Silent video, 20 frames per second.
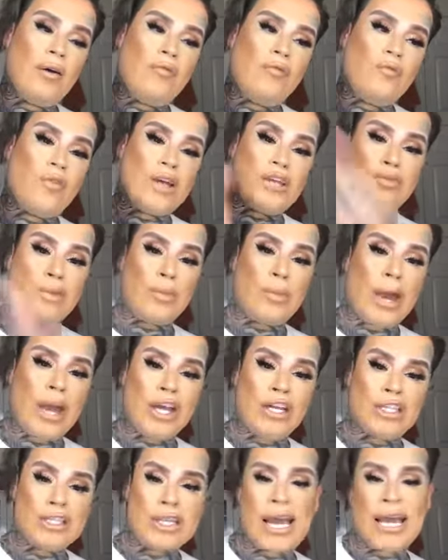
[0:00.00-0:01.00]
Facebook page
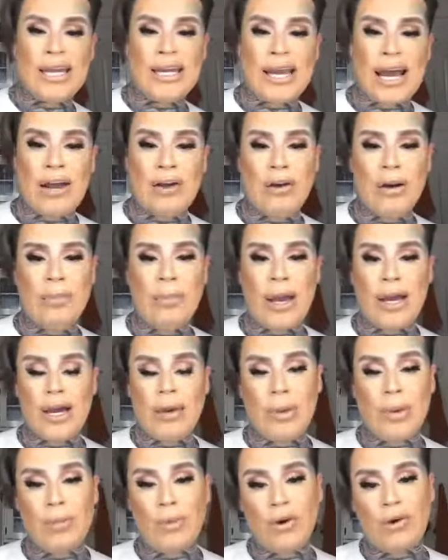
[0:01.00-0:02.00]
is Hank and Henry Makeup
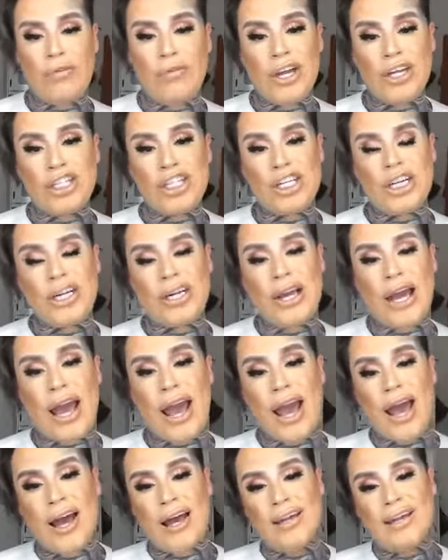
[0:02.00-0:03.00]
and Motivation.
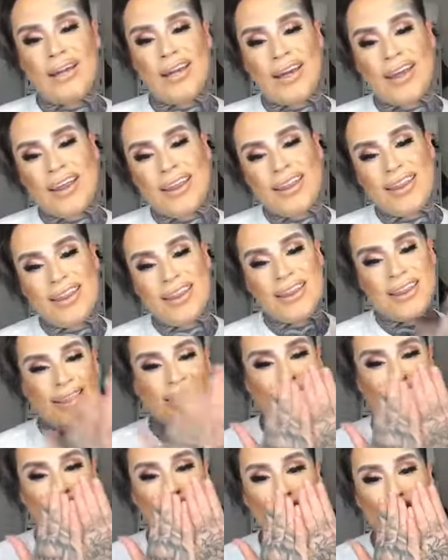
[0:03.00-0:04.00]
And
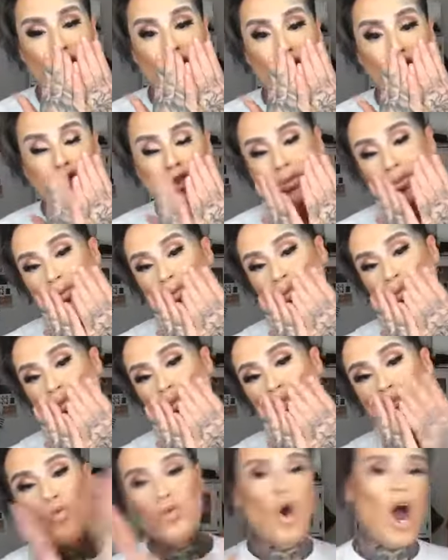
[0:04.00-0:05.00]
thank you
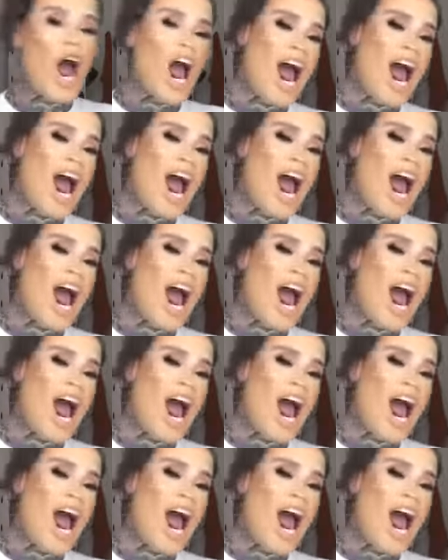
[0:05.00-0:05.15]
guys.